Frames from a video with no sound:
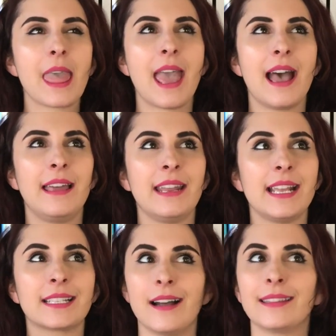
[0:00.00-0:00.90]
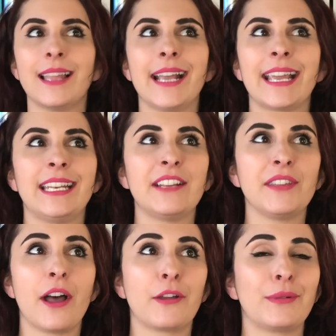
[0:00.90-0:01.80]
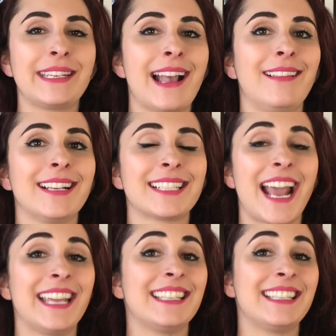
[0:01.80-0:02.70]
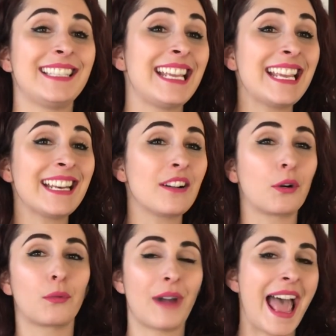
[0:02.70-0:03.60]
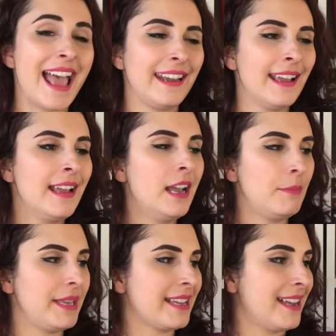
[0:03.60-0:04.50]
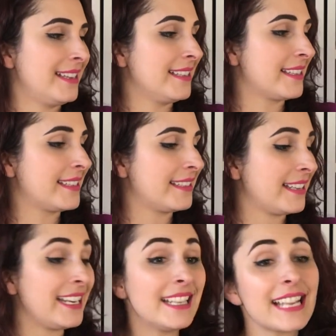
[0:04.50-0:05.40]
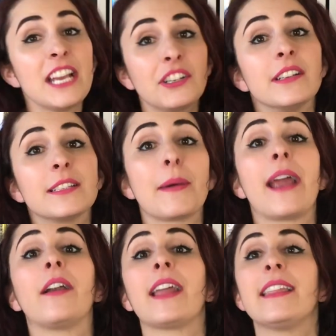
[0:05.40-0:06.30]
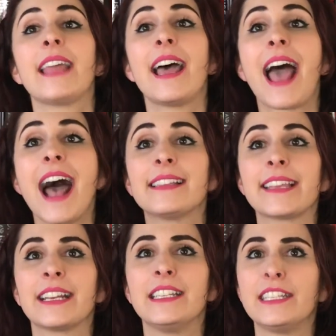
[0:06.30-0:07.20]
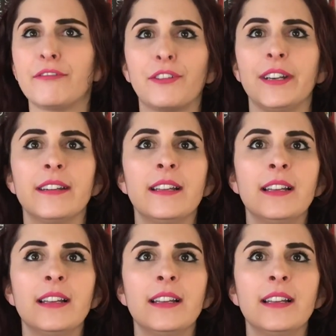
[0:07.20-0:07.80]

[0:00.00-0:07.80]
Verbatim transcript: and it's unlike any of the other retellings I had seen or read because it is Asian inspired, and that adds like a different